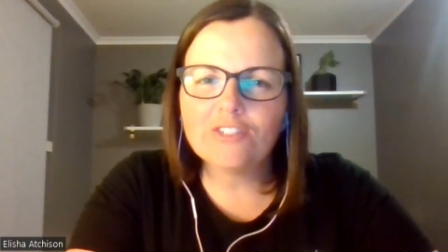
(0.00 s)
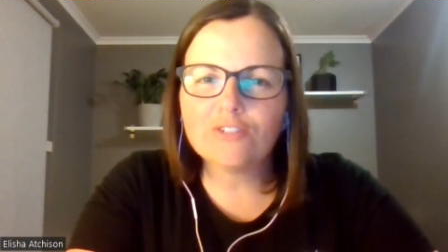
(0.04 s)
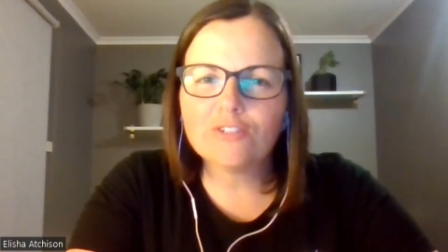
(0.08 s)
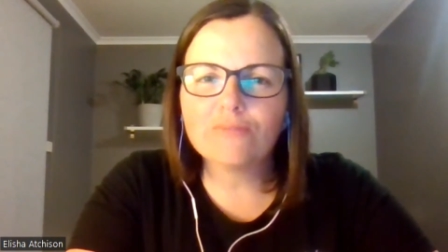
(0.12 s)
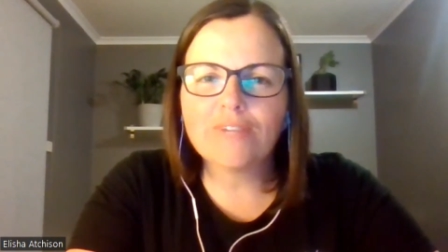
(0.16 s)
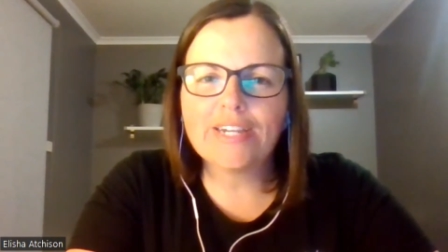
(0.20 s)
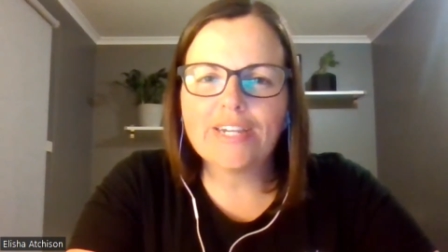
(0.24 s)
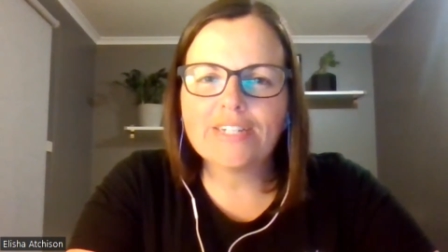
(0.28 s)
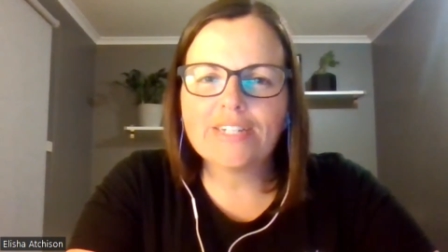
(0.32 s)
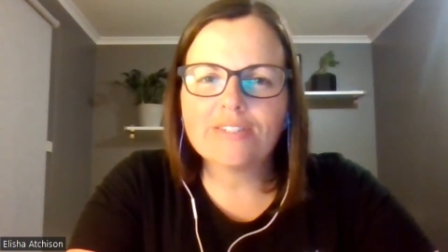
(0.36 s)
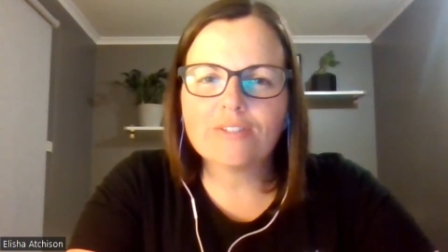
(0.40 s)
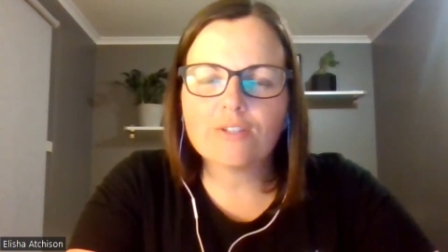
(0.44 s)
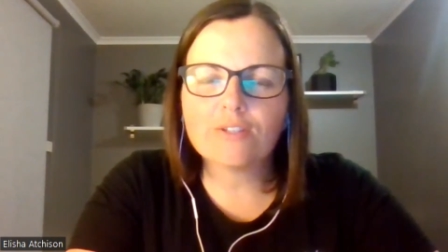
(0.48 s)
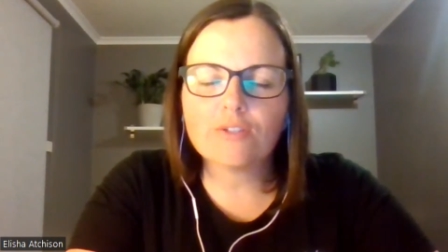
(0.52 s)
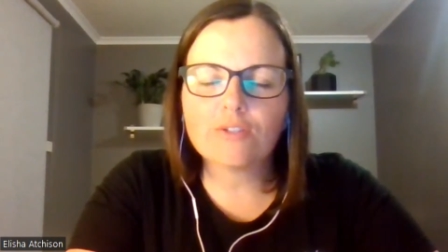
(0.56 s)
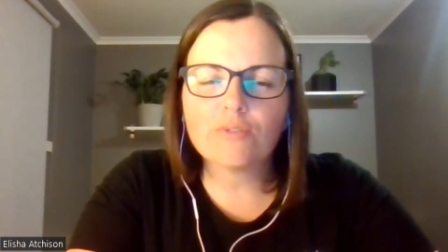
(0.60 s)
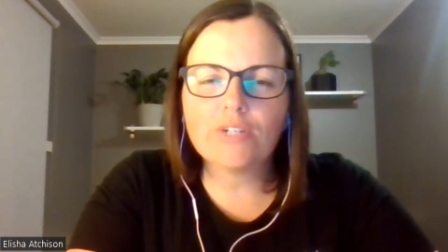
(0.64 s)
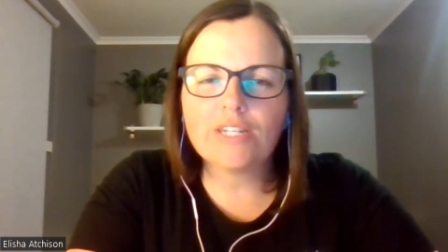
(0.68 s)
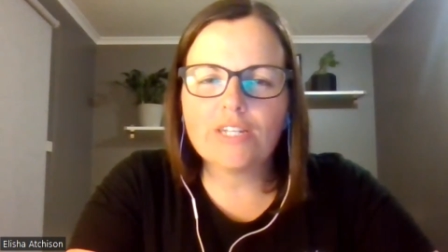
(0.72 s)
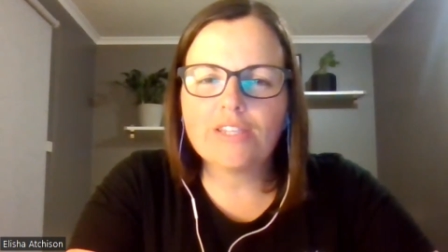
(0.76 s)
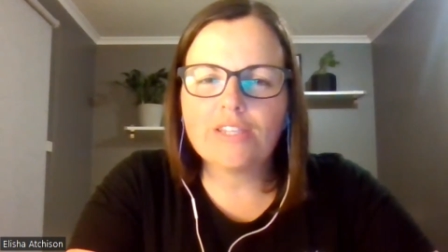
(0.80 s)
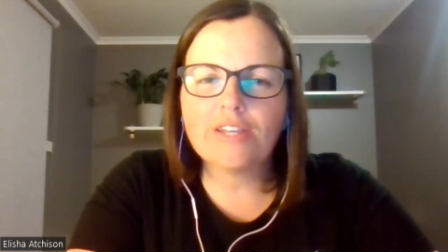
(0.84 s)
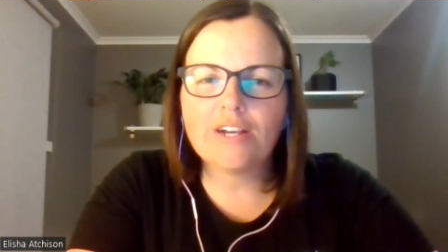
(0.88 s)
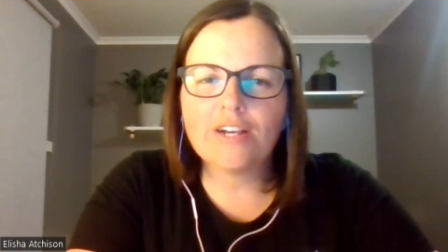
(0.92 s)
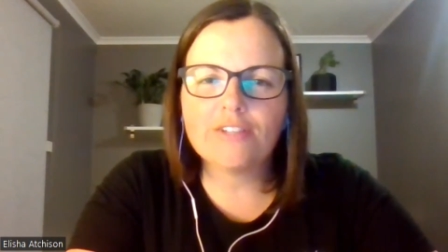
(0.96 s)
to raise the
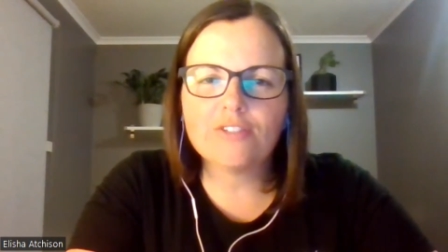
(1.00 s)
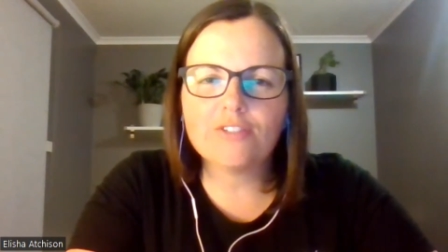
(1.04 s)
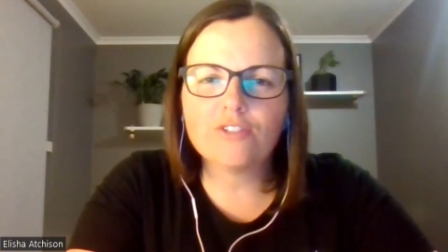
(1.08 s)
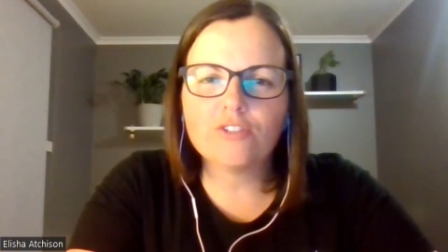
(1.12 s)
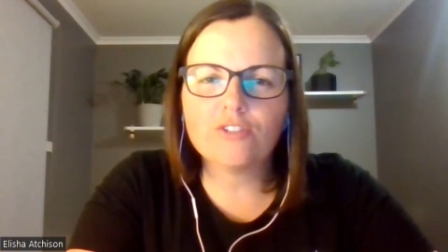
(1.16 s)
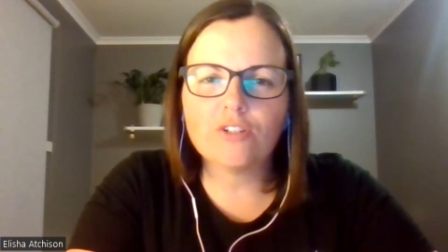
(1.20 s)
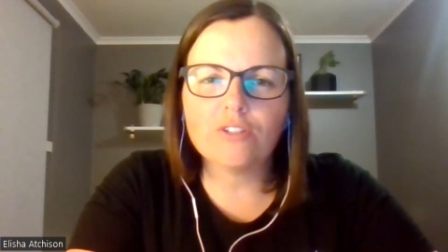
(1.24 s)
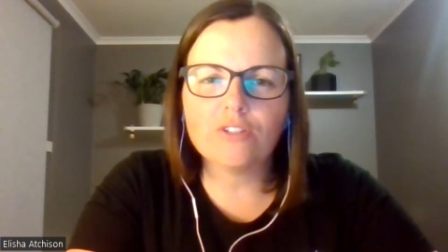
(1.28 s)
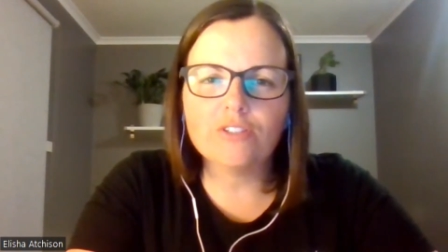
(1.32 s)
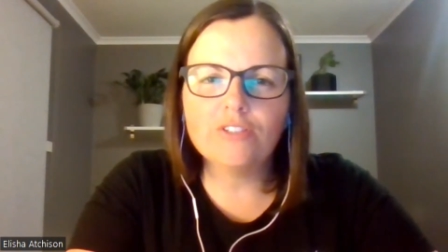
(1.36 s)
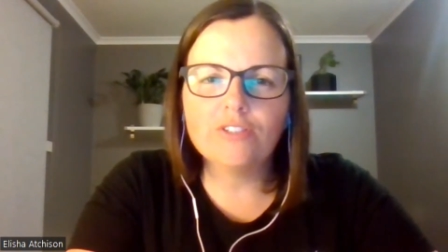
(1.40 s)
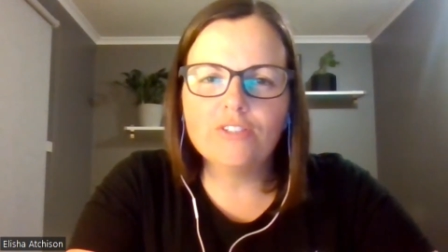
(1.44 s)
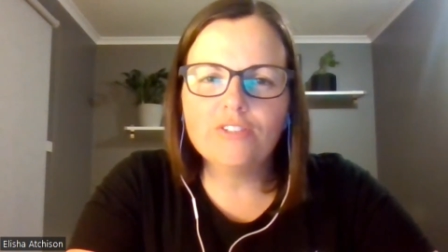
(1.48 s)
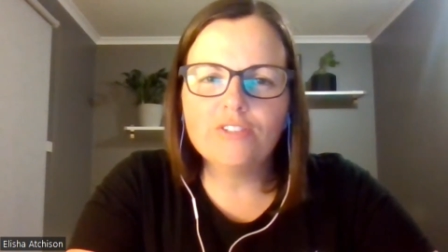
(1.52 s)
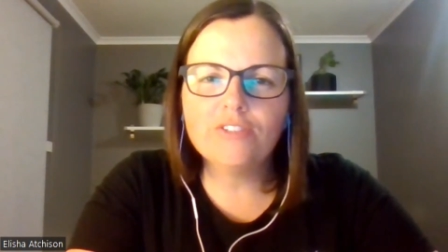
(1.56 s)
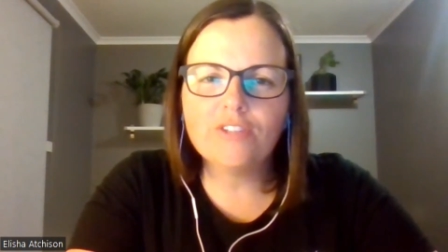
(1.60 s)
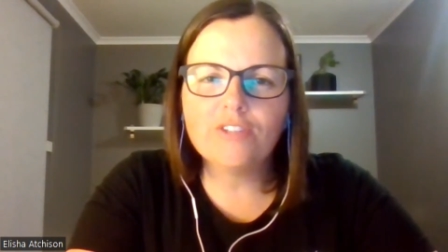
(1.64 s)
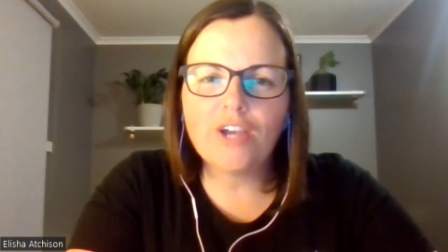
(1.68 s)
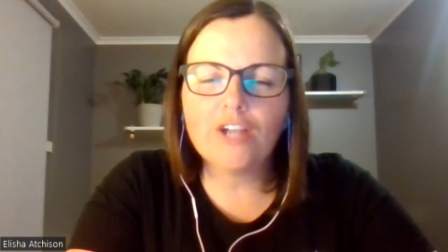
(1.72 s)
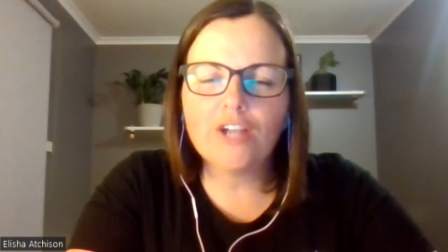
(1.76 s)
$3,000.